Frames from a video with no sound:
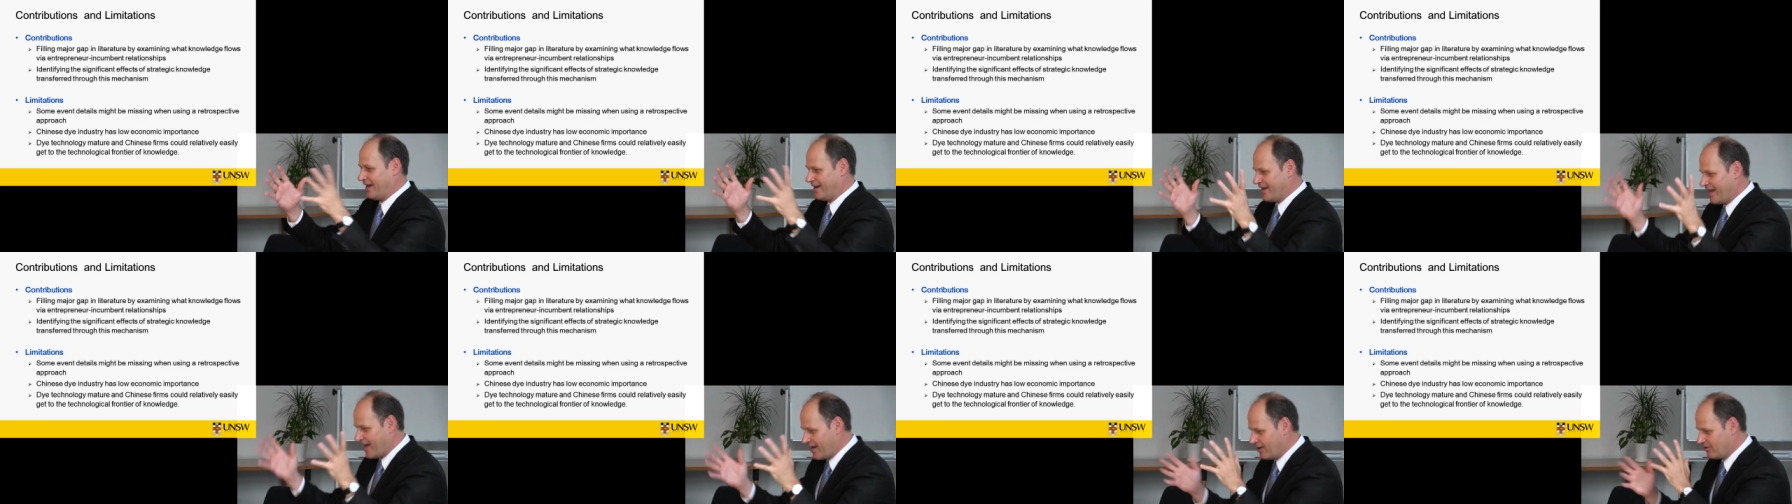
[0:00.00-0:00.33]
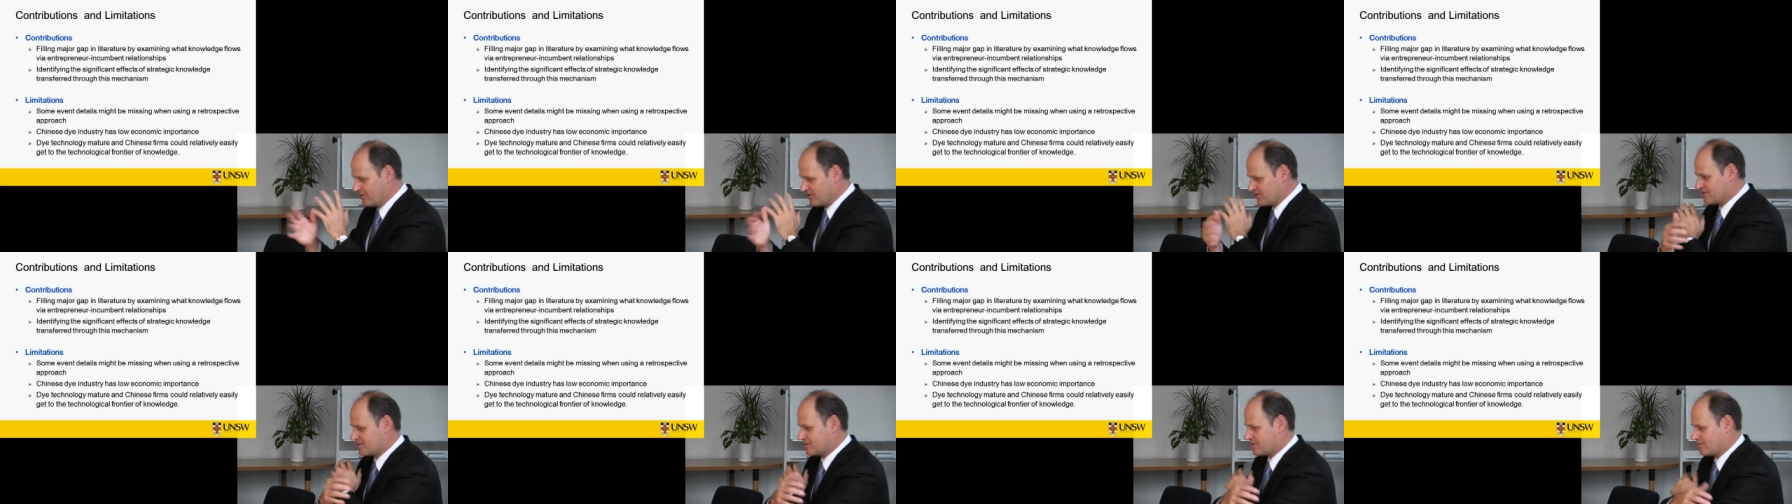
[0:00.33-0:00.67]
I
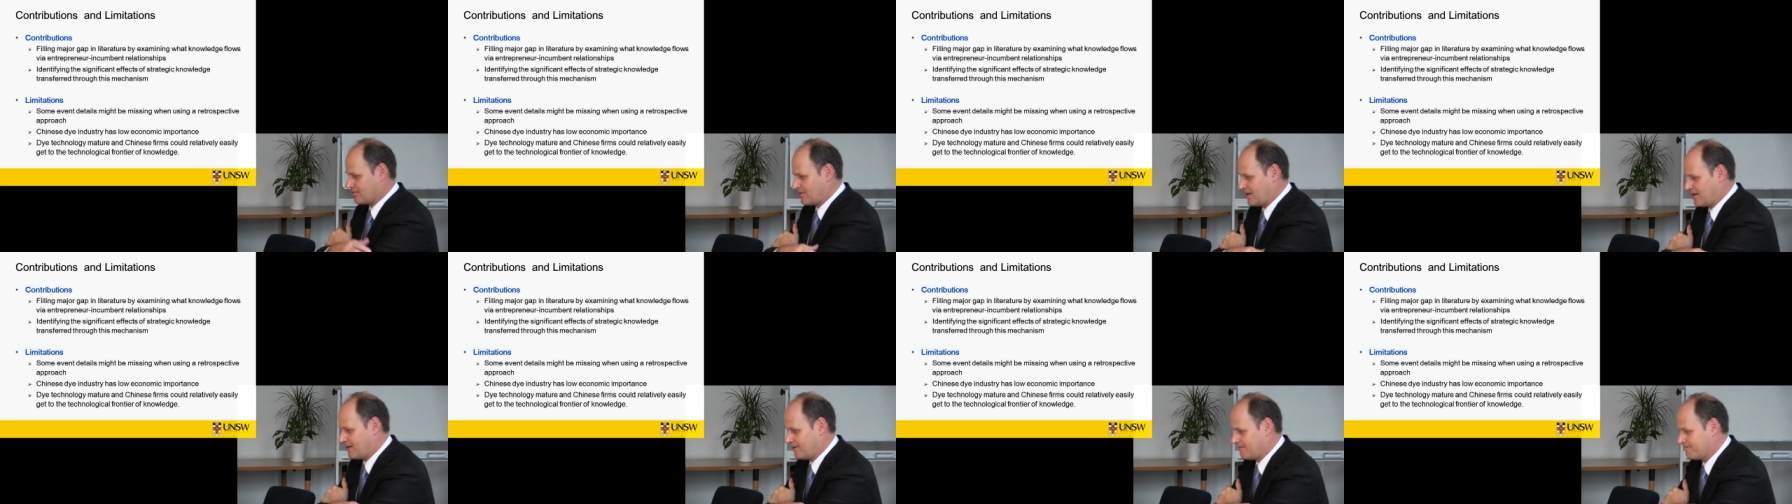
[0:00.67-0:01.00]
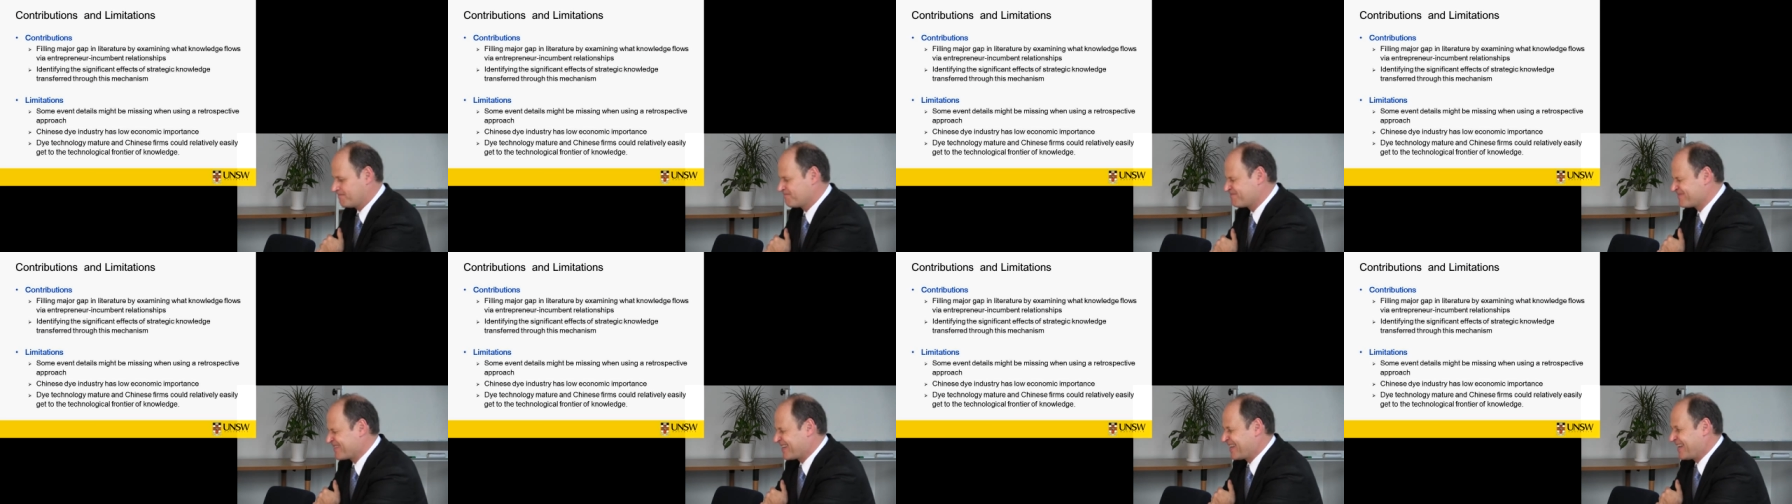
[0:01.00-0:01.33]
announced.
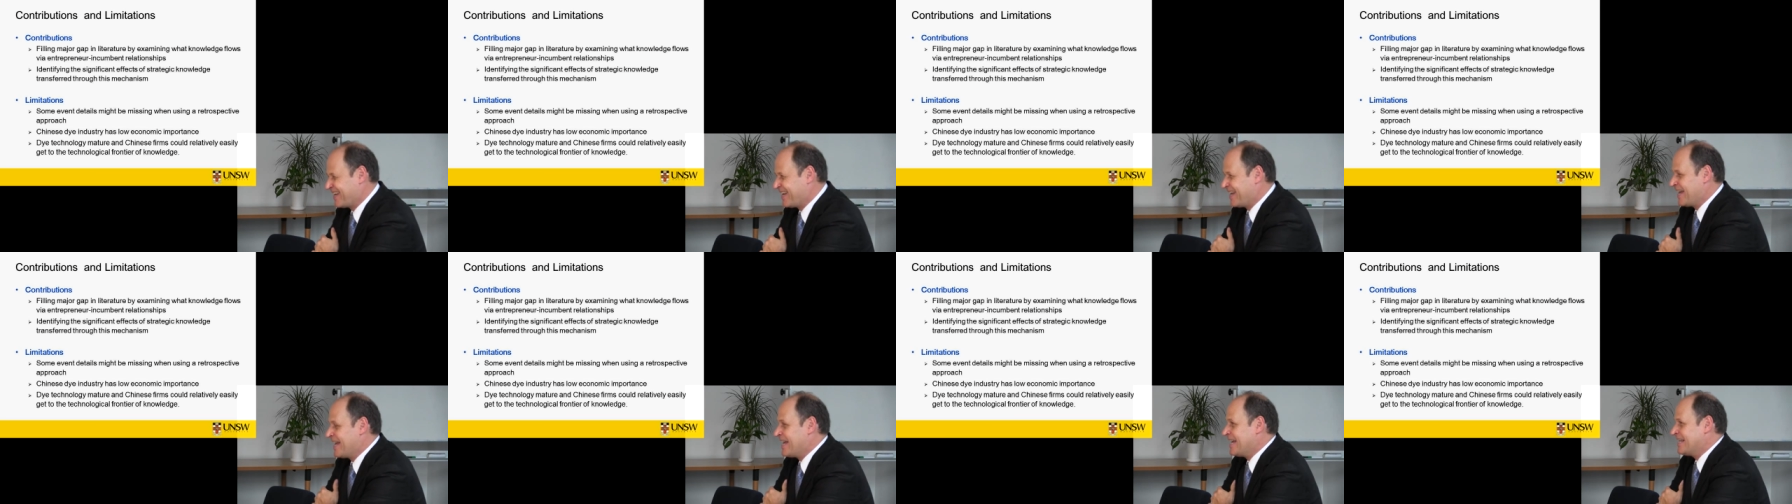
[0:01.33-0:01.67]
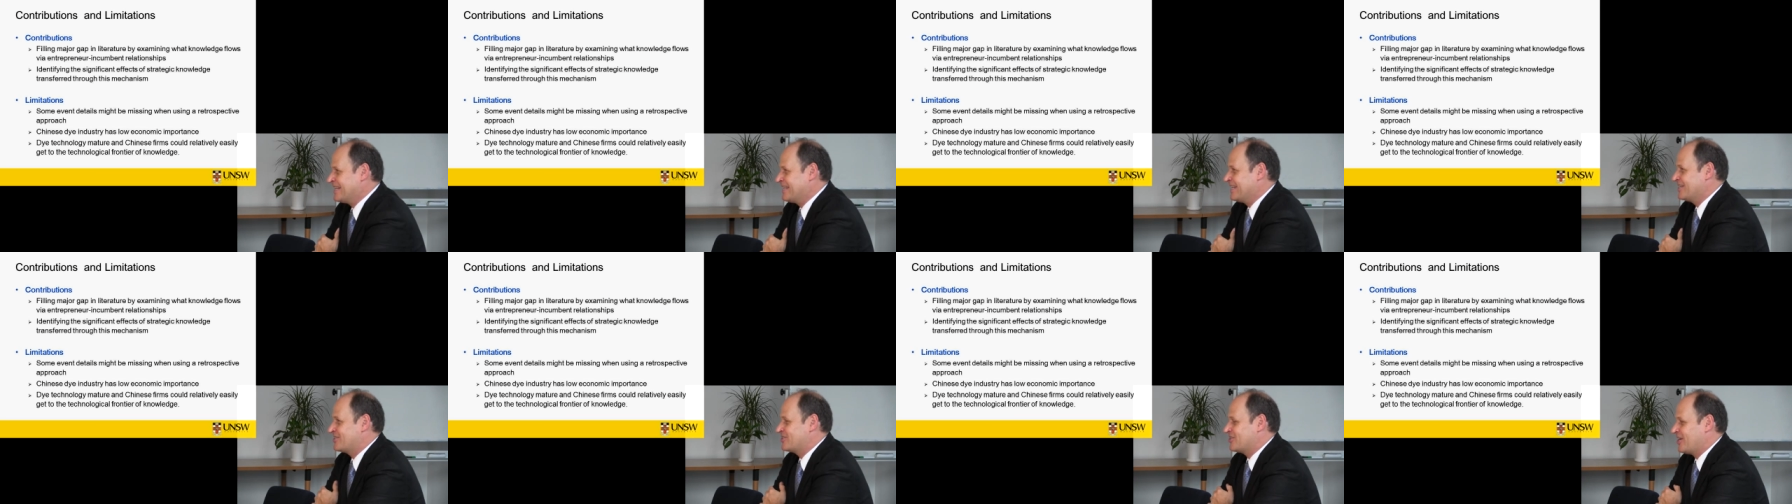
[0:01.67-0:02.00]
Well,
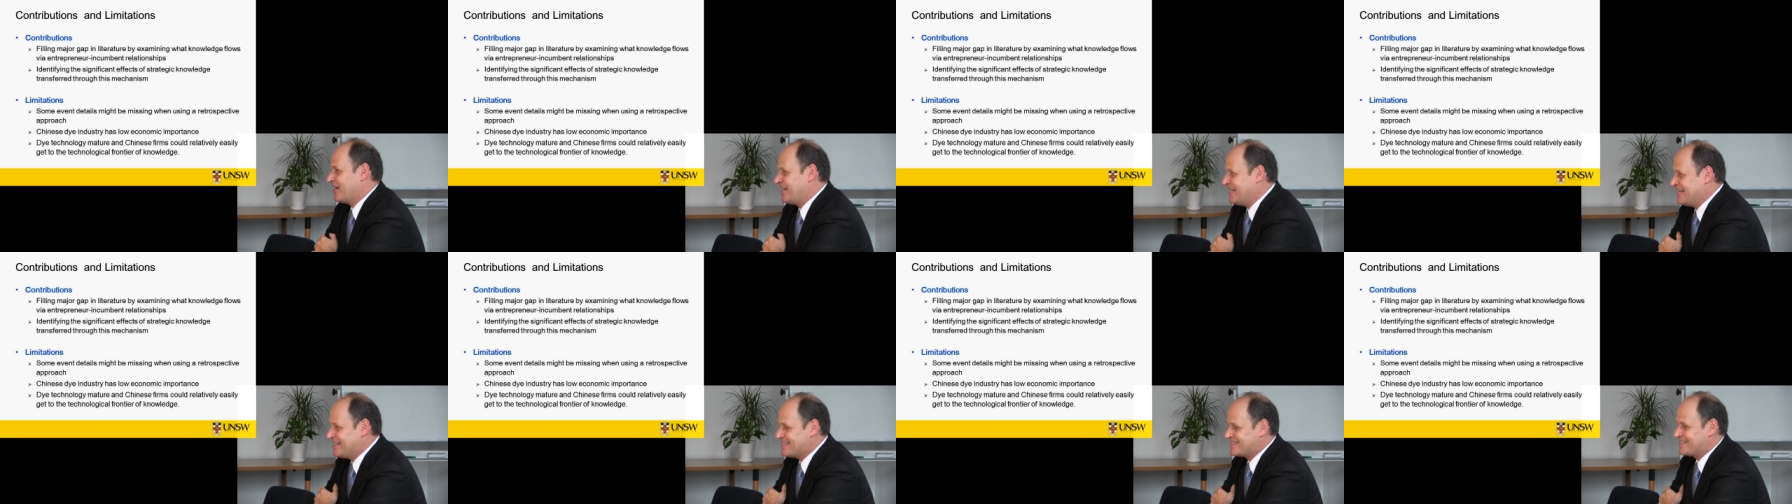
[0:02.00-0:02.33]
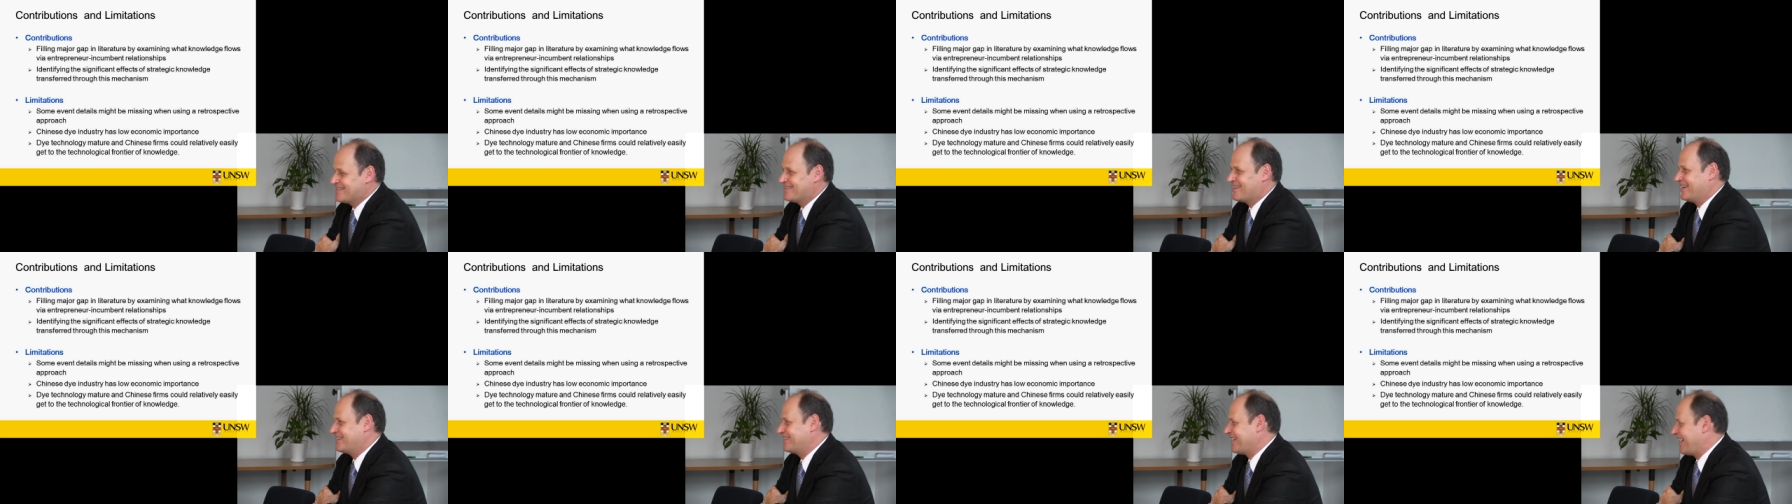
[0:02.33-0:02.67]
the
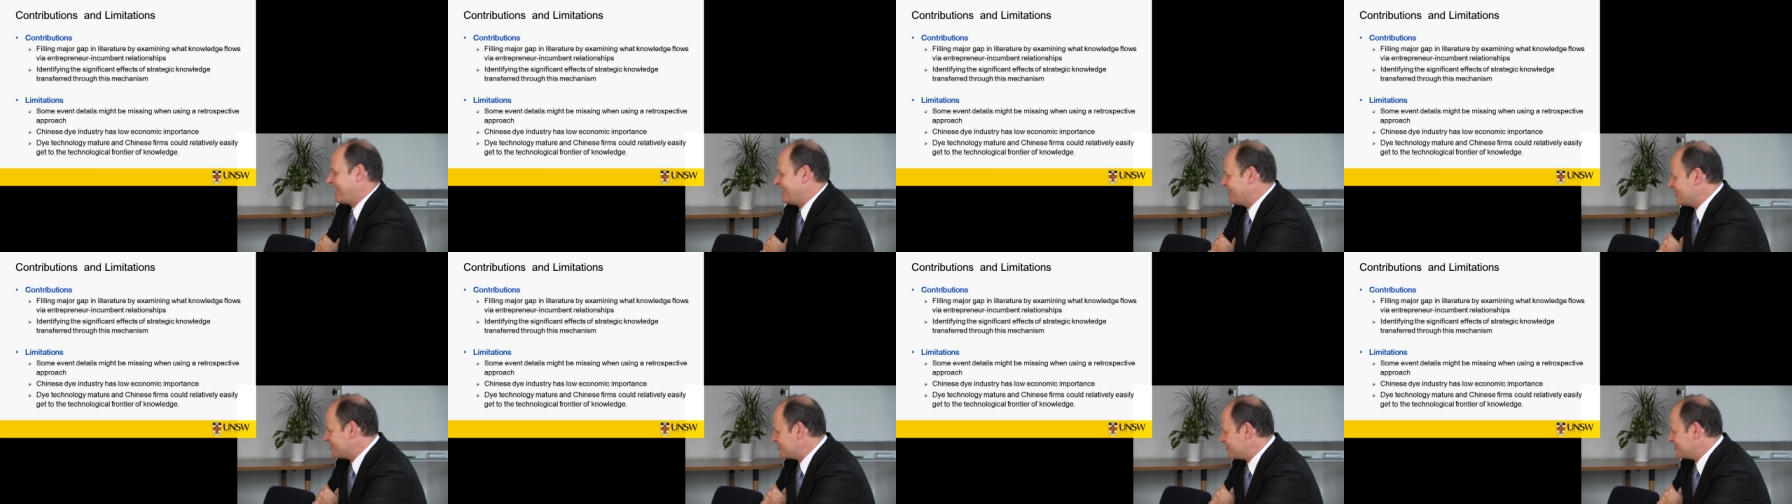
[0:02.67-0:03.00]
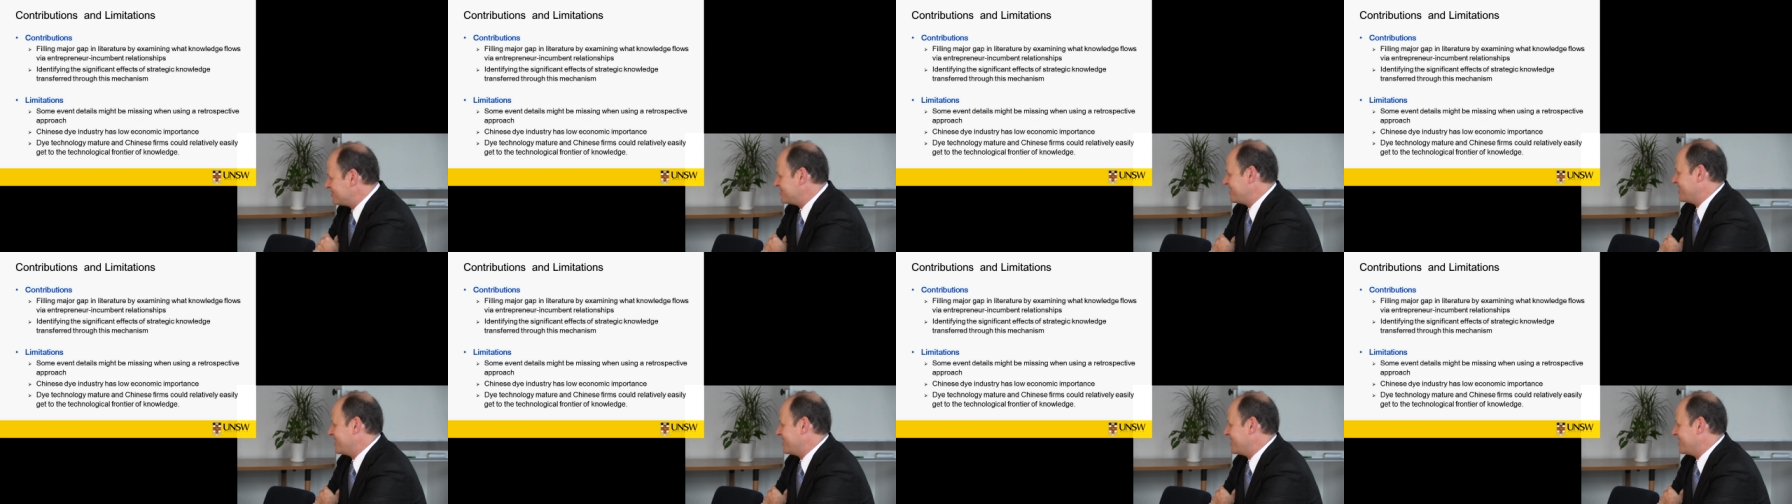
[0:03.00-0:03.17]
Chinese Intel dynasty